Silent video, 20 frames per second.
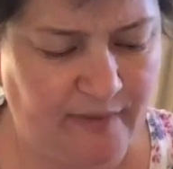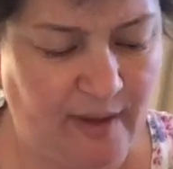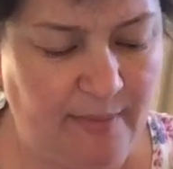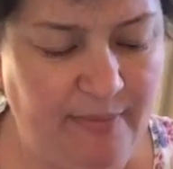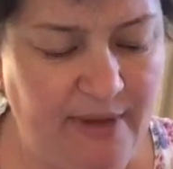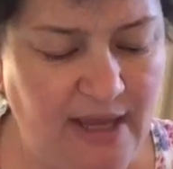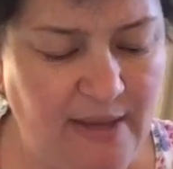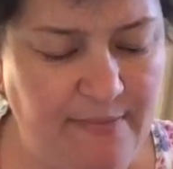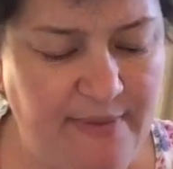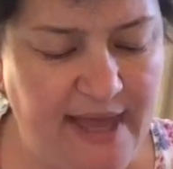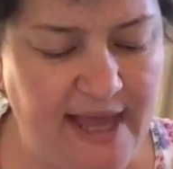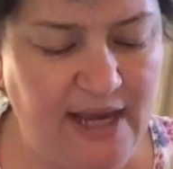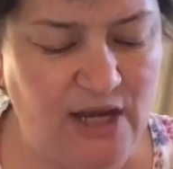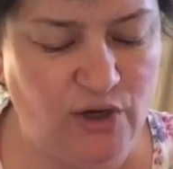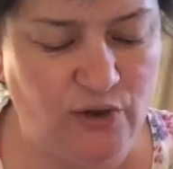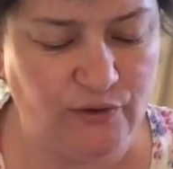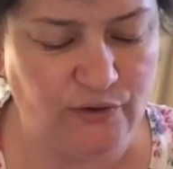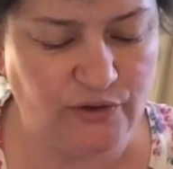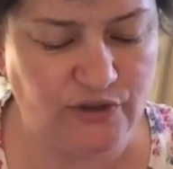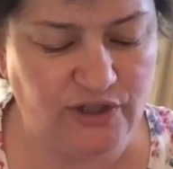Big Bear
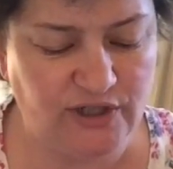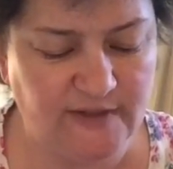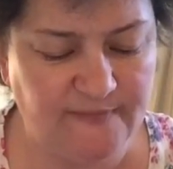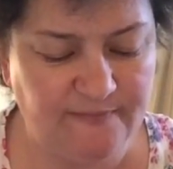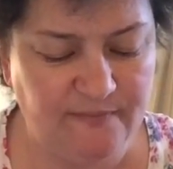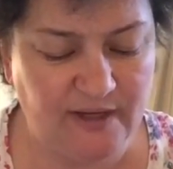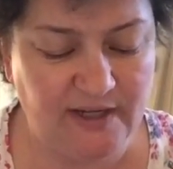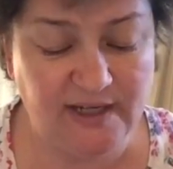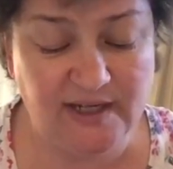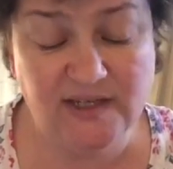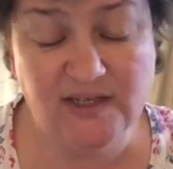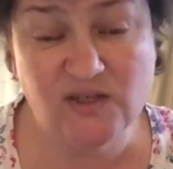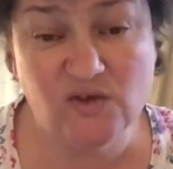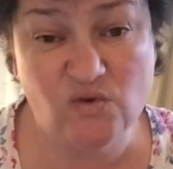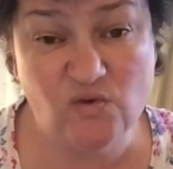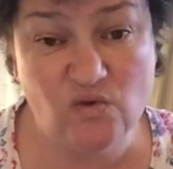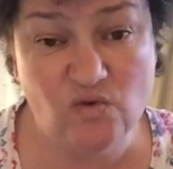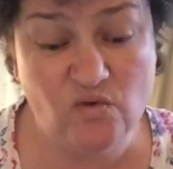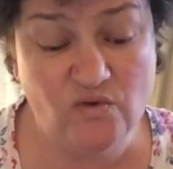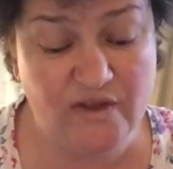looked and he
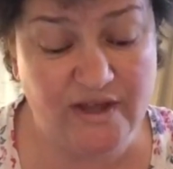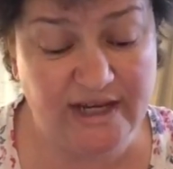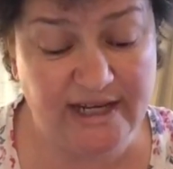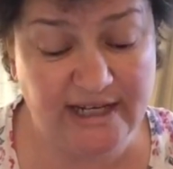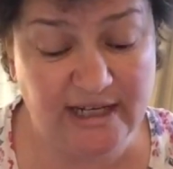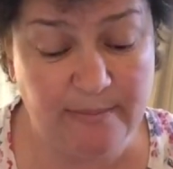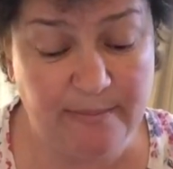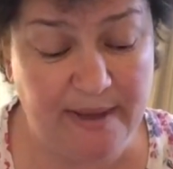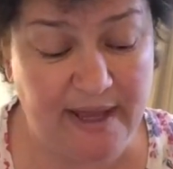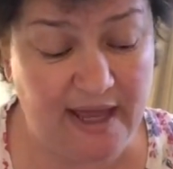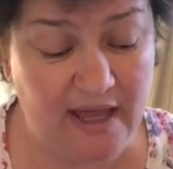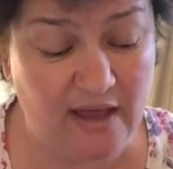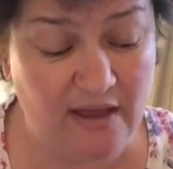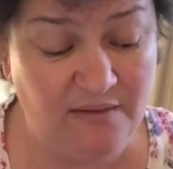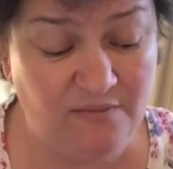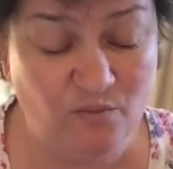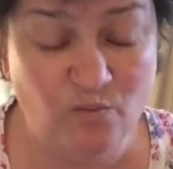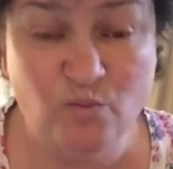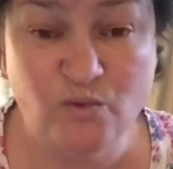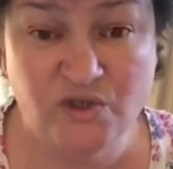saw that Little Bear
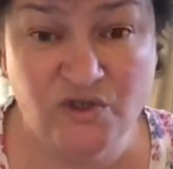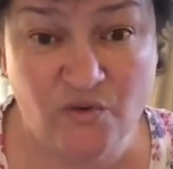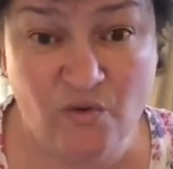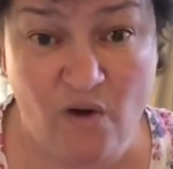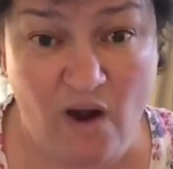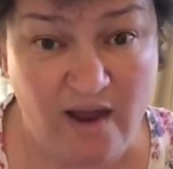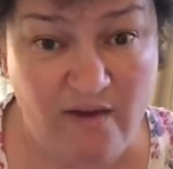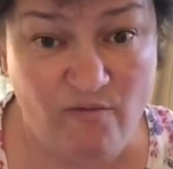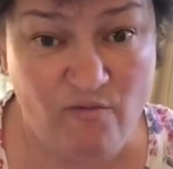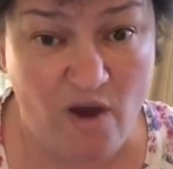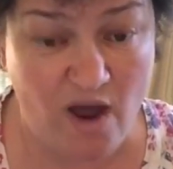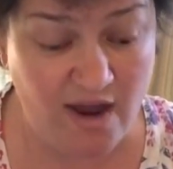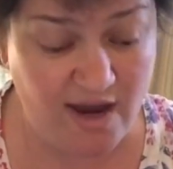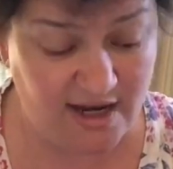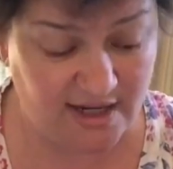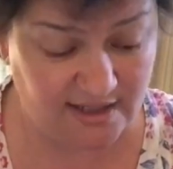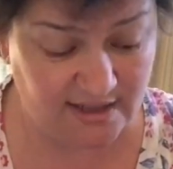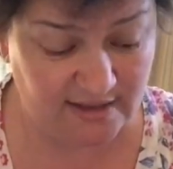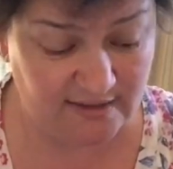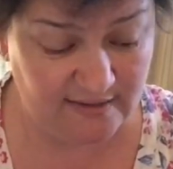was quite
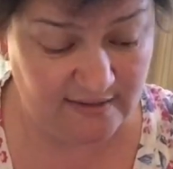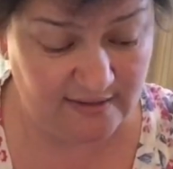right.